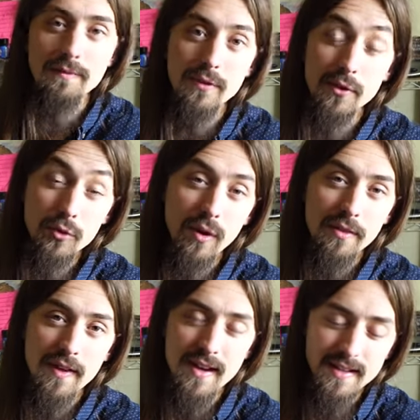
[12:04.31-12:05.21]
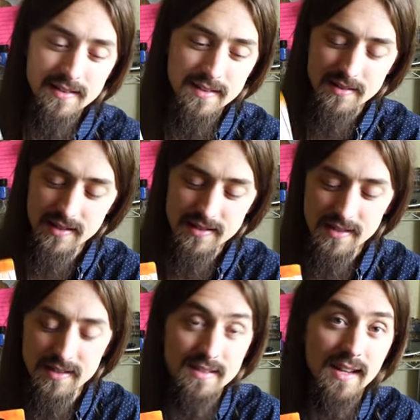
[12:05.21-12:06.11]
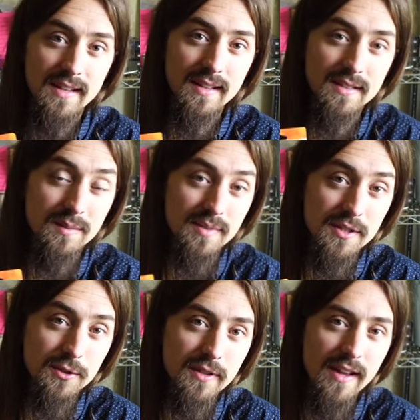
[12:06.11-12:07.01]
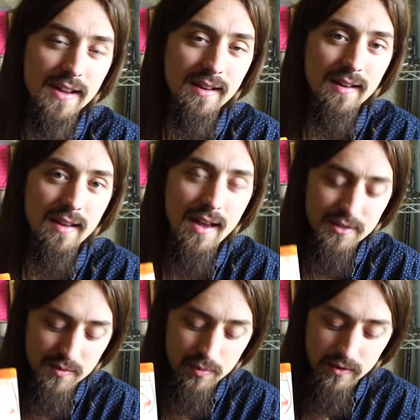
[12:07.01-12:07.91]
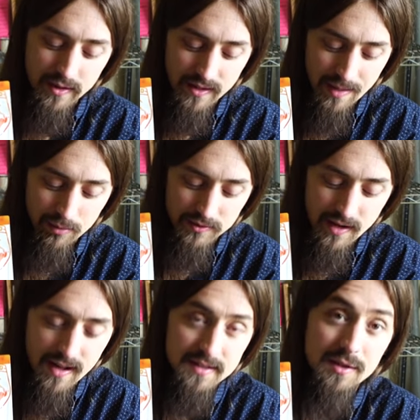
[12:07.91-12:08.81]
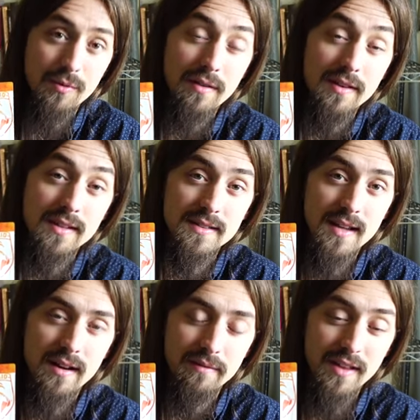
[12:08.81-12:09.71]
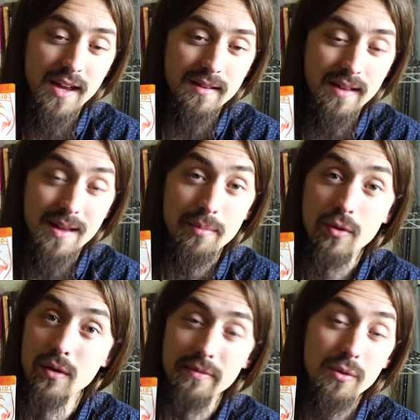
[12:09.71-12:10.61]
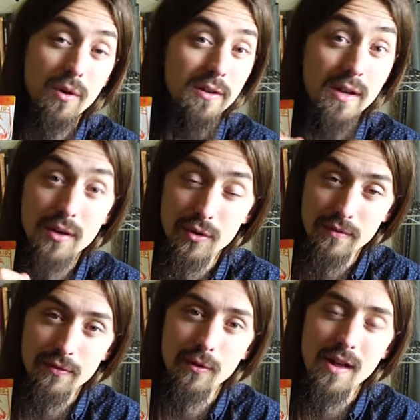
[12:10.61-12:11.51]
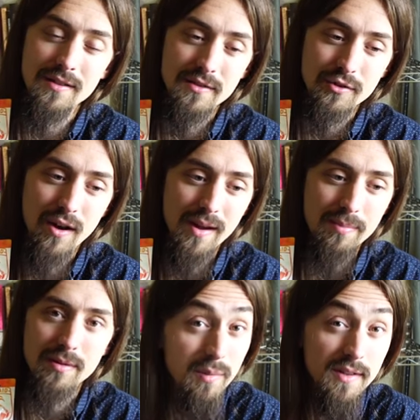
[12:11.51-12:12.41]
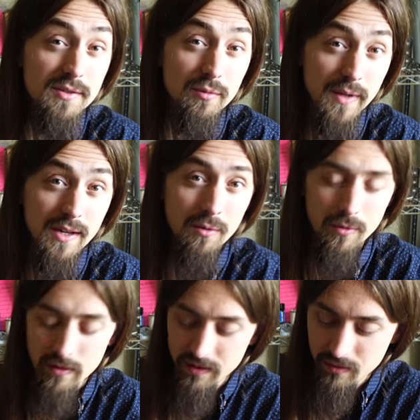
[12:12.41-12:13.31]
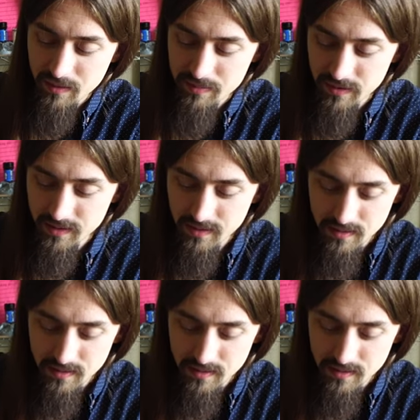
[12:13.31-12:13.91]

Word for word: If you do want that, it's as easy as taking some Silnet and just putting a couple dots around the inside of the headlamp, or if you want, you can do a full-on stripe, but this will make it really grippy.